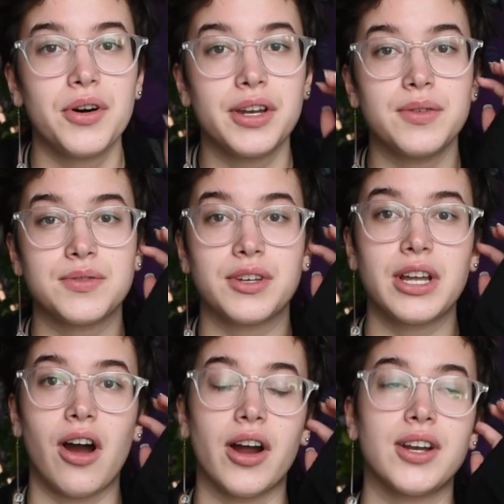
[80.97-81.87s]
and it was
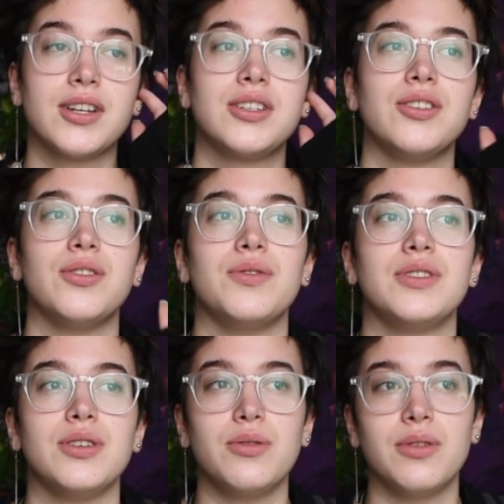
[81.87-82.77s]
really hard to
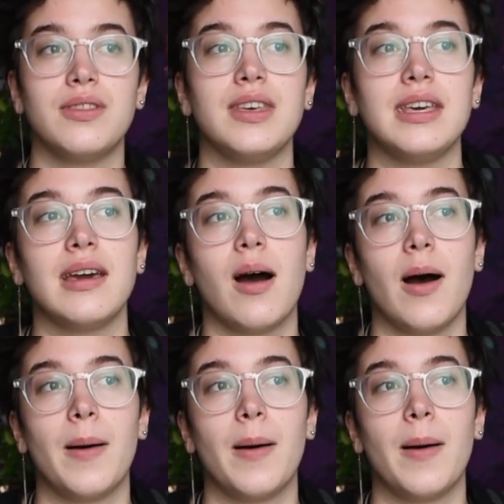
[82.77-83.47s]
do the